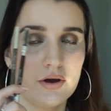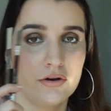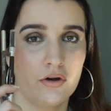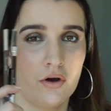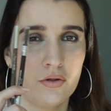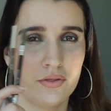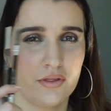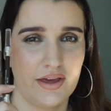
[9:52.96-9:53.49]
one
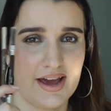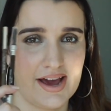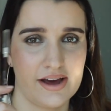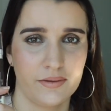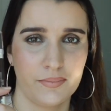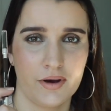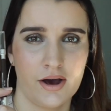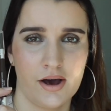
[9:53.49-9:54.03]
on the
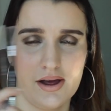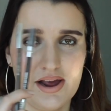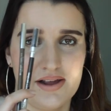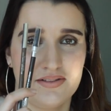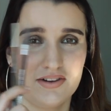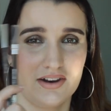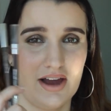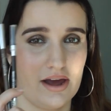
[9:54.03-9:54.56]
outer part
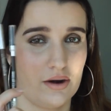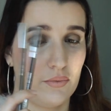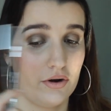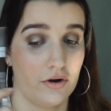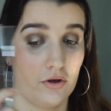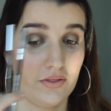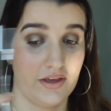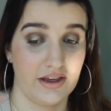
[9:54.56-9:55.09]
and the lighter
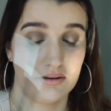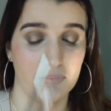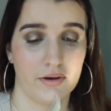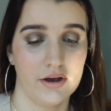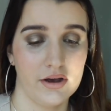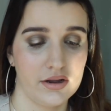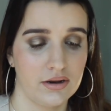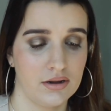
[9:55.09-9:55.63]
one on the inner
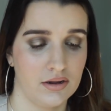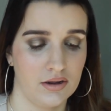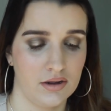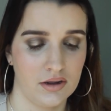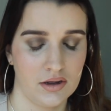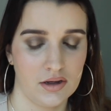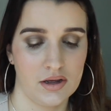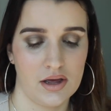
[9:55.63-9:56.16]
part,
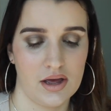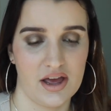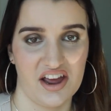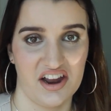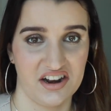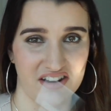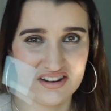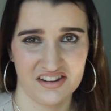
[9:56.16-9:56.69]

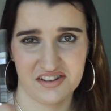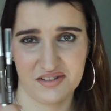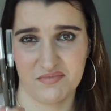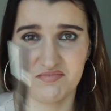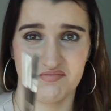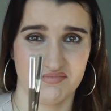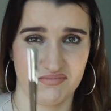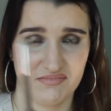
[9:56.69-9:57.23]
and
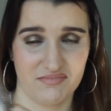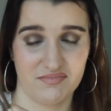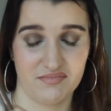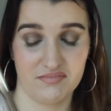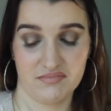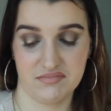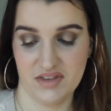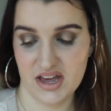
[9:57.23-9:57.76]

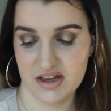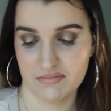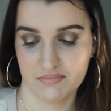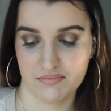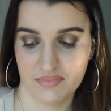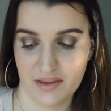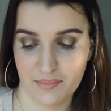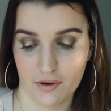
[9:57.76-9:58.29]
yeah,
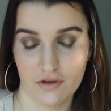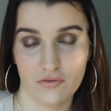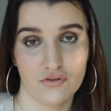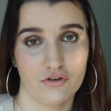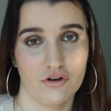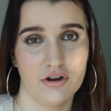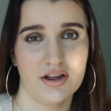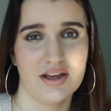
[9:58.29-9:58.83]
they both
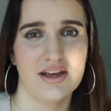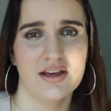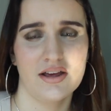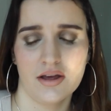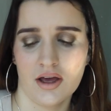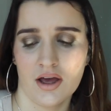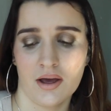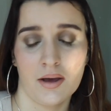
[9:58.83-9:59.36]
suit
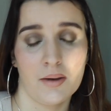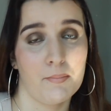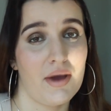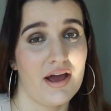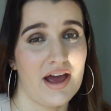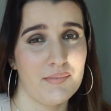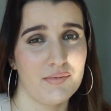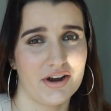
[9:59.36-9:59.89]

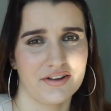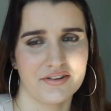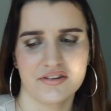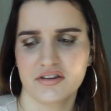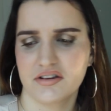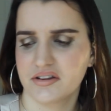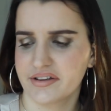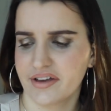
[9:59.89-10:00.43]
my
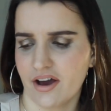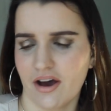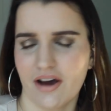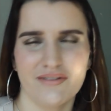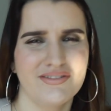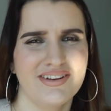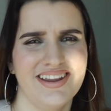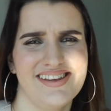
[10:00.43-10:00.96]
eyebrows.
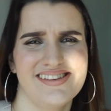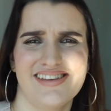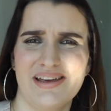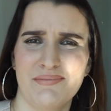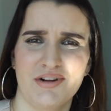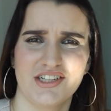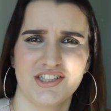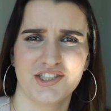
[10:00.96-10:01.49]
Can't really
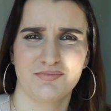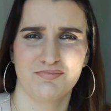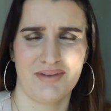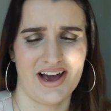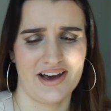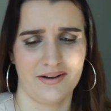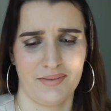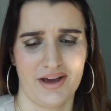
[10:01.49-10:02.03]
say much
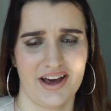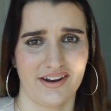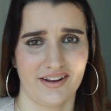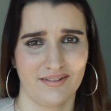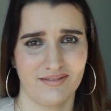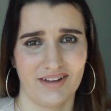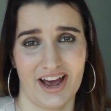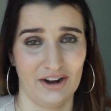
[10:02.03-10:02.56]
bad about
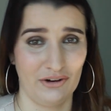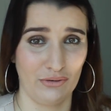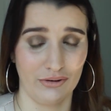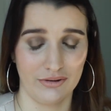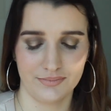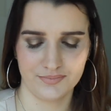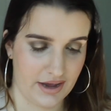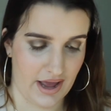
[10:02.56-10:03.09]
it at
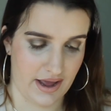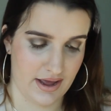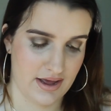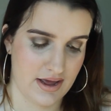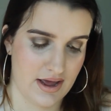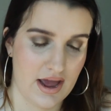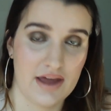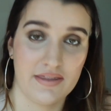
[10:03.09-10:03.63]
all. Okay,
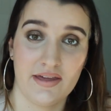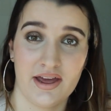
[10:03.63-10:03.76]
and